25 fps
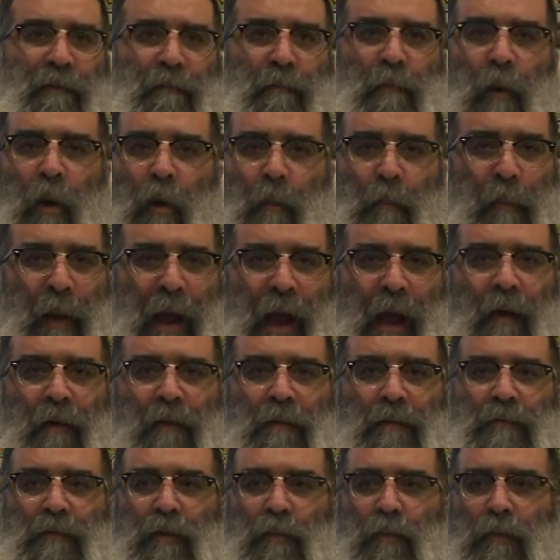have more
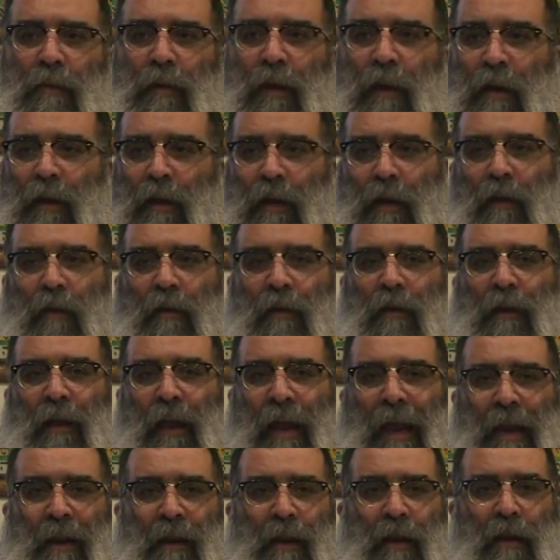power to, you know, an
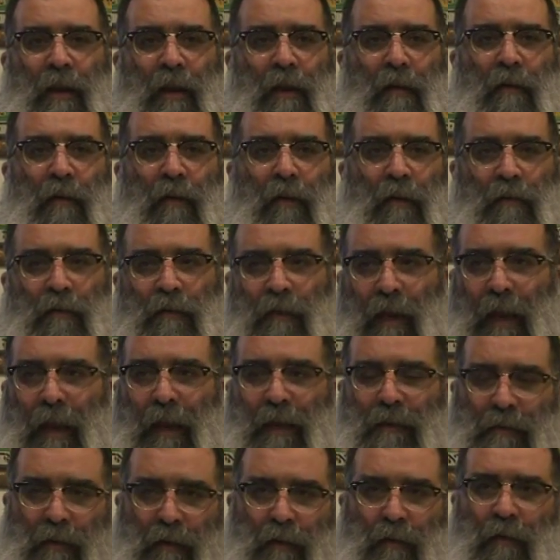80 year old that
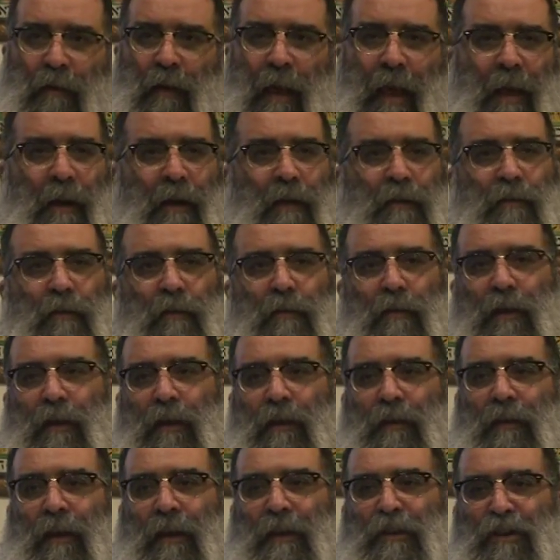has a good attitude
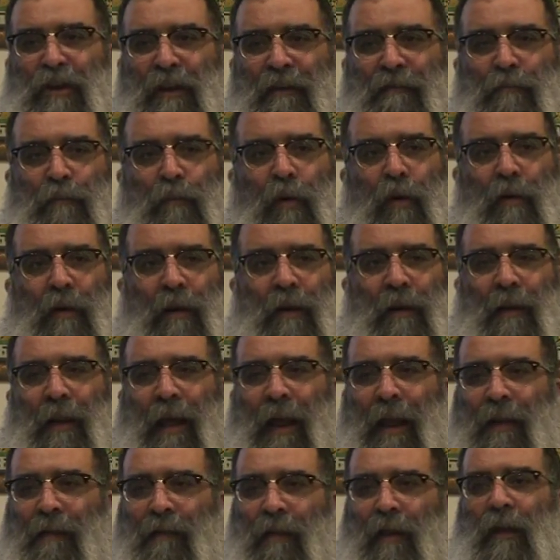can achieve more in
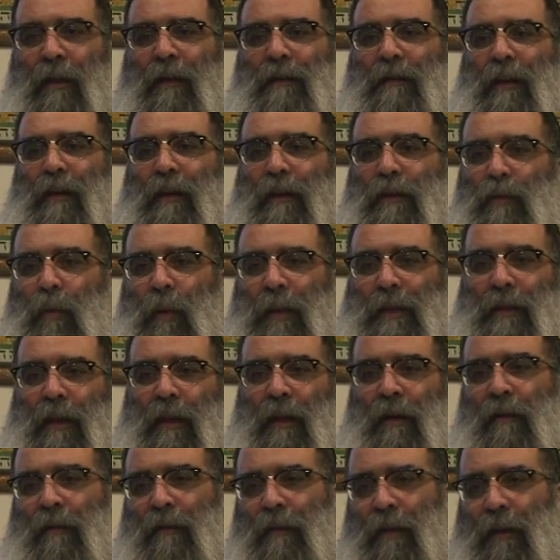life than a 20
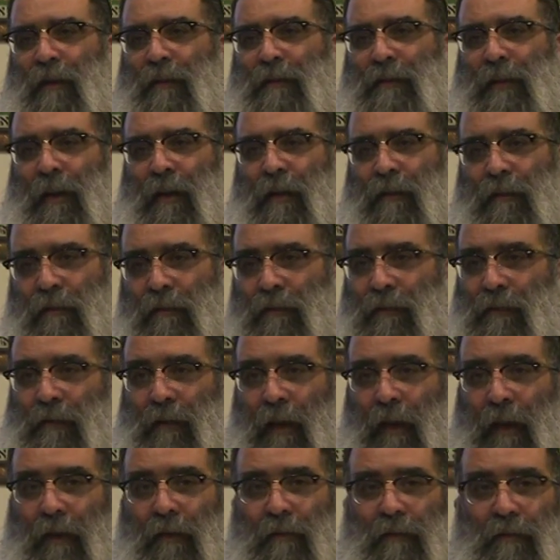year old that his attitude
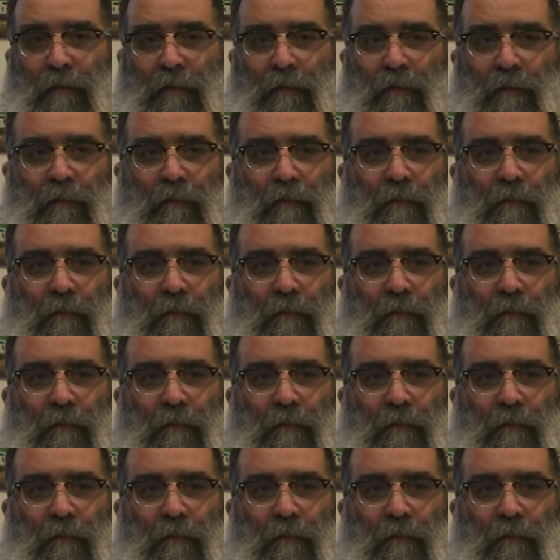stinks.